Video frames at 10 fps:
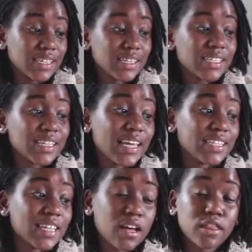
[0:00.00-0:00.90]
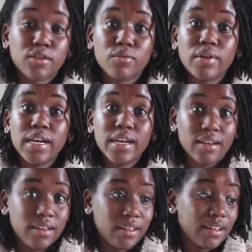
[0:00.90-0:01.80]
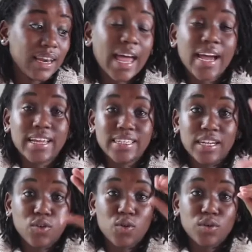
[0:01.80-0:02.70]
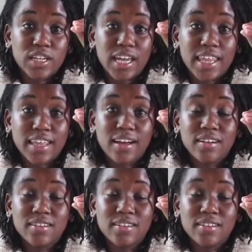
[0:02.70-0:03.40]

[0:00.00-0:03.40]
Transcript: In this case, there are 3 lines that go together.